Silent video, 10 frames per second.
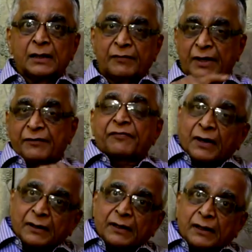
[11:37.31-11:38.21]
were
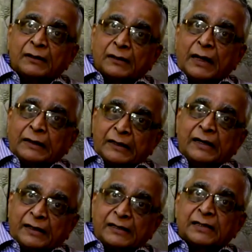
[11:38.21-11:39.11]
different in
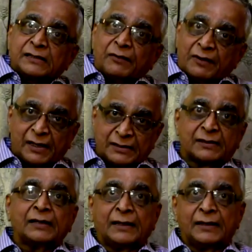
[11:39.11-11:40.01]
1980s and
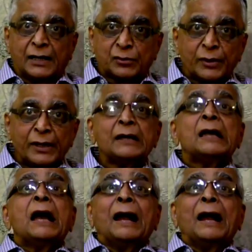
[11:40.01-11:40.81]
70s than they are today,